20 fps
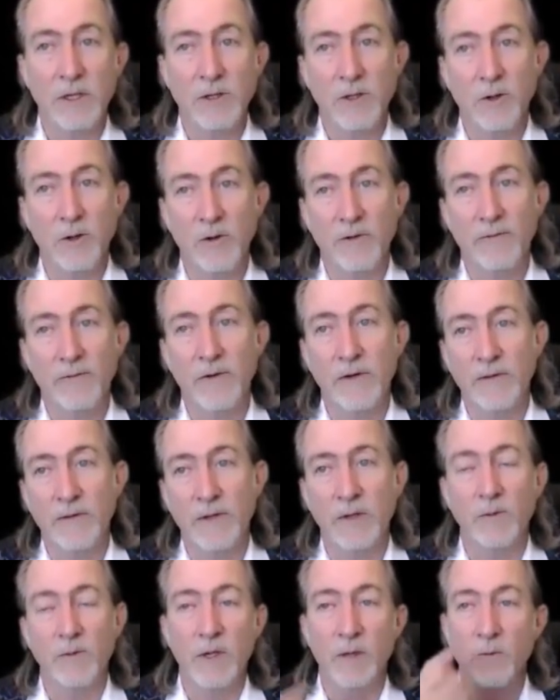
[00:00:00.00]
So at
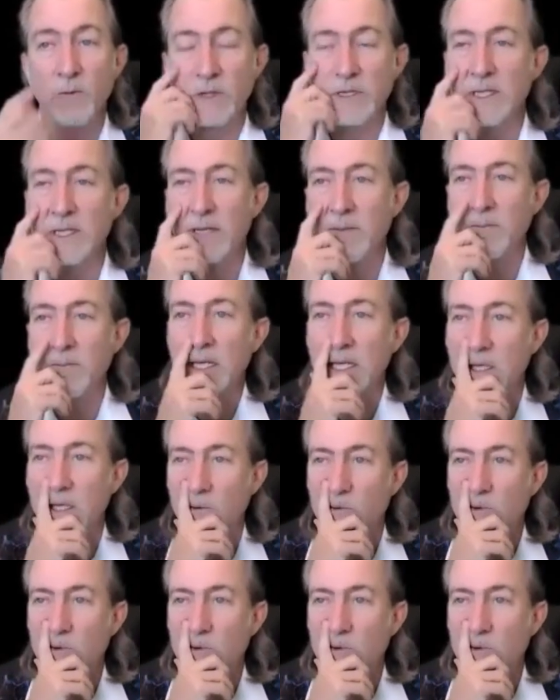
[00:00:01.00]
51, what's that mean?